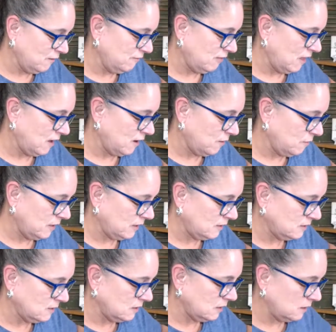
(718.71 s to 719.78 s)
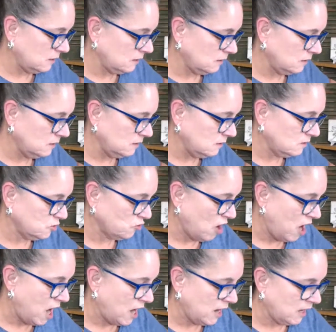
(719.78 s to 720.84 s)
flyaway today and
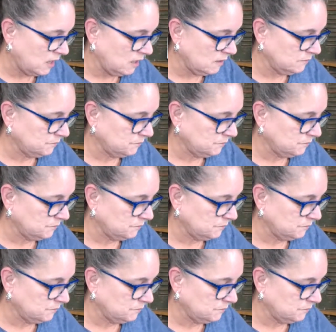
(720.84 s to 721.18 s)
dry.